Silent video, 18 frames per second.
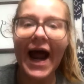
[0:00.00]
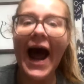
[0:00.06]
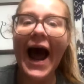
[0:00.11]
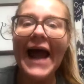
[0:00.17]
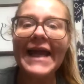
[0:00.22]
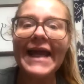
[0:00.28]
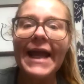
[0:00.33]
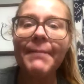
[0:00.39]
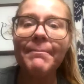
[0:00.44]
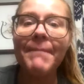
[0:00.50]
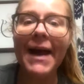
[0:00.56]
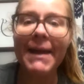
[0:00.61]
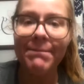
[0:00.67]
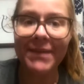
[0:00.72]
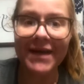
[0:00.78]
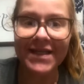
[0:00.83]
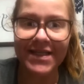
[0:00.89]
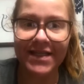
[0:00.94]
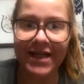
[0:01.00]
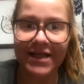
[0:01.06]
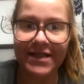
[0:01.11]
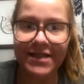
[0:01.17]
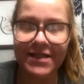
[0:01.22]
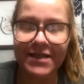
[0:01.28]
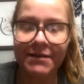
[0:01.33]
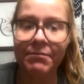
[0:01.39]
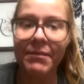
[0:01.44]
I am my
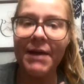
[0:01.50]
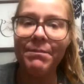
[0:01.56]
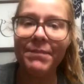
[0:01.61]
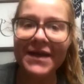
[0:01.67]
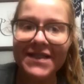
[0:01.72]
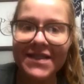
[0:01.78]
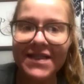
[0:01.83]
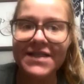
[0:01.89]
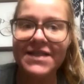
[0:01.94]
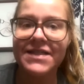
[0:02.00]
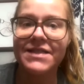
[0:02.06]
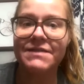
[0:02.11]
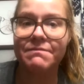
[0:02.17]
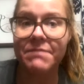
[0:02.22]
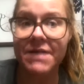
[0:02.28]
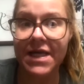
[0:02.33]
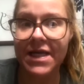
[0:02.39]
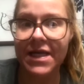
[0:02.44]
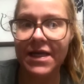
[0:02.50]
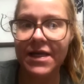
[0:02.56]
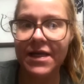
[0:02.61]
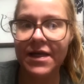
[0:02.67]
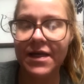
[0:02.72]
business. My business is me.